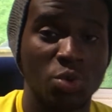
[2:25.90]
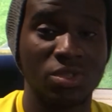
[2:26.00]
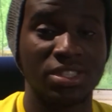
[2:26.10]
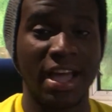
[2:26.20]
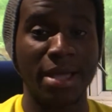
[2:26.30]
you
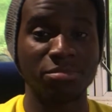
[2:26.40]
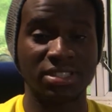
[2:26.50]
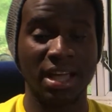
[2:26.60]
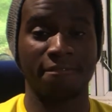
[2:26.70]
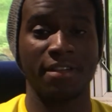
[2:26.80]
would
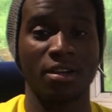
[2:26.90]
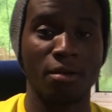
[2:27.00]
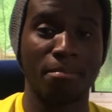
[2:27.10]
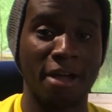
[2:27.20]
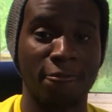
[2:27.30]
times that
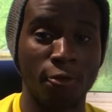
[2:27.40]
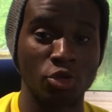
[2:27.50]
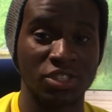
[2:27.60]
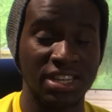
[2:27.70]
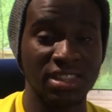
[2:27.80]
figure by
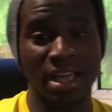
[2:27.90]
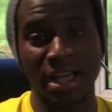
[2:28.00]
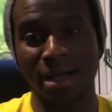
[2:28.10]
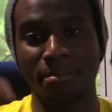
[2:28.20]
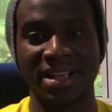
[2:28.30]
14
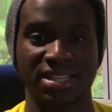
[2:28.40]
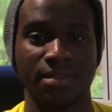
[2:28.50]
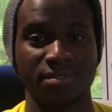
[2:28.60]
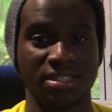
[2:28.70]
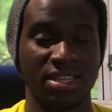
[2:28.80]
and by
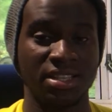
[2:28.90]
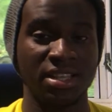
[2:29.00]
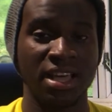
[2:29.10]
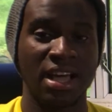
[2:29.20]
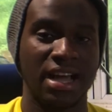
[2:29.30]

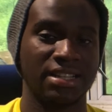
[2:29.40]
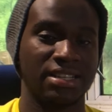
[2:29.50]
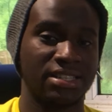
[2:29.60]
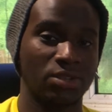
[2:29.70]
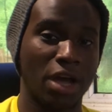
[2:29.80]
17, and
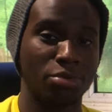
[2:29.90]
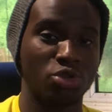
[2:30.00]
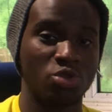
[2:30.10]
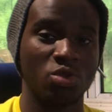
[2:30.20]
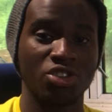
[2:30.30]
then so that would
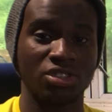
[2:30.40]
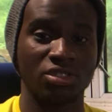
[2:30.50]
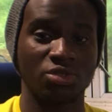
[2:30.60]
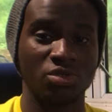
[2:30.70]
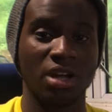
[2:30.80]
be
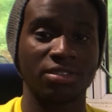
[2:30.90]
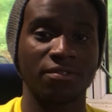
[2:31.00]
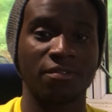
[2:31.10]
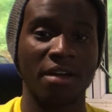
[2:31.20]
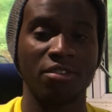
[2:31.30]

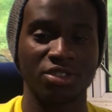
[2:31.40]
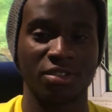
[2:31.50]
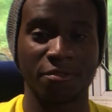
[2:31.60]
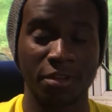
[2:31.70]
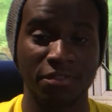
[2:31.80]

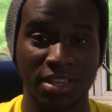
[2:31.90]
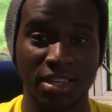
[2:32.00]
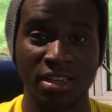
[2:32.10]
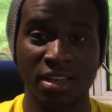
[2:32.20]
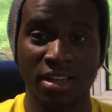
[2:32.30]

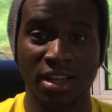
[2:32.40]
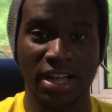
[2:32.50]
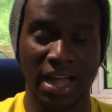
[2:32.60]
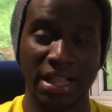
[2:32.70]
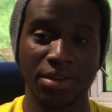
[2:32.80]
2,550
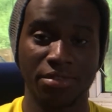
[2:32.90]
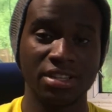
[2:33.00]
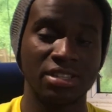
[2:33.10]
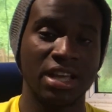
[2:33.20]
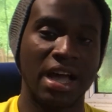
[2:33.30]

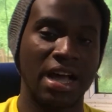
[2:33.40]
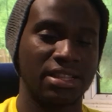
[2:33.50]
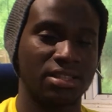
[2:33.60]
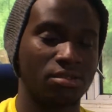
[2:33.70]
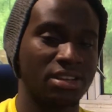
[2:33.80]
calories,
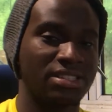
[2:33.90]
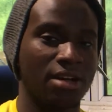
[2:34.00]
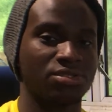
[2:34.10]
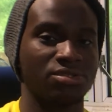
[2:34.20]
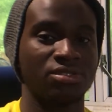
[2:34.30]
and the
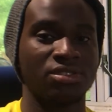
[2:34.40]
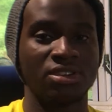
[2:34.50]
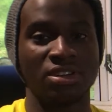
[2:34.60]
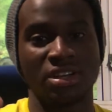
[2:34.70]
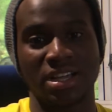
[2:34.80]

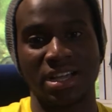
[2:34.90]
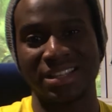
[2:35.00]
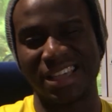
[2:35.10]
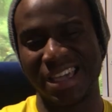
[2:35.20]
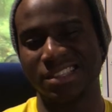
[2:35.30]

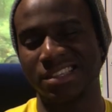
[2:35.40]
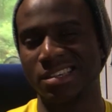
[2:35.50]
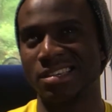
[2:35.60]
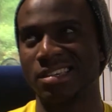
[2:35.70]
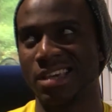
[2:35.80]

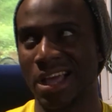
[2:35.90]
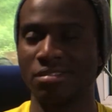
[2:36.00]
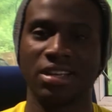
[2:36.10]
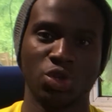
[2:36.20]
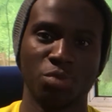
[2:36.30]
3,080
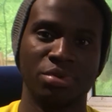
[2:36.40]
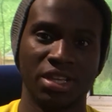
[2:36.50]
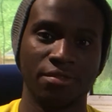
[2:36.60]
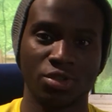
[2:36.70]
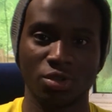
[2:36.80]
calories, I do
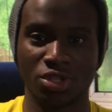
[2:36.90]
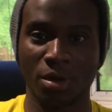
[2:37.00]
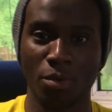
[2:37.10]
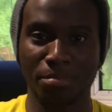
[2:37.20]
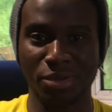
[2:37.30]
believe. So
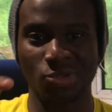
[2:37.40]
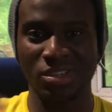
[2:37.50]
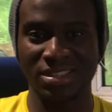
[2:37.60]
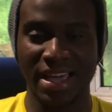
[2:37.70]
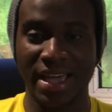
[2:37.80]
somewhere
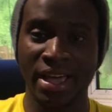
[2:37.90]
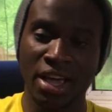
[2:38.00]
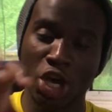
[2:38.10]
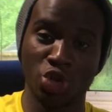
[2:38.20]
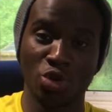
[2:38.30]
between there
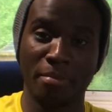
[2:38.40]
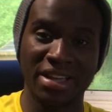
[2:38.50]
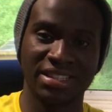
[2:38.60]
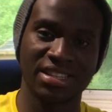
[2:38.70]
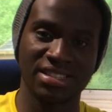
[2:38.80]
is your
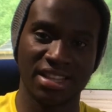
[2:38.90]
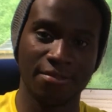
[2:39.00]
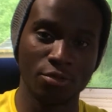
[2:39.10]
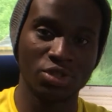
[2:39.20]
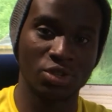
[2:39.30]
maintenance
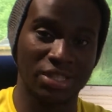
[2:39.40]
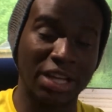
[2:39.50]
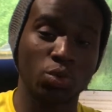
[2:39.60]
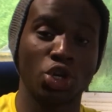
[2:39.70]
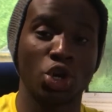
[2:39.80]
level. So
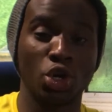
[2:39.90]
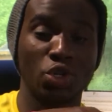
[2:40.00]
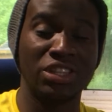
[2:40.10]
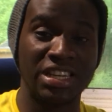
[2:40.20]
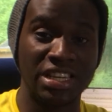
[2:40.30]
that's what you're going
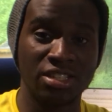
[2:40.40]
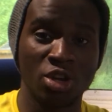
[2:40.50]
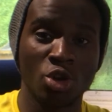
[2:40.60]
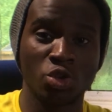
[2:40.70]
to need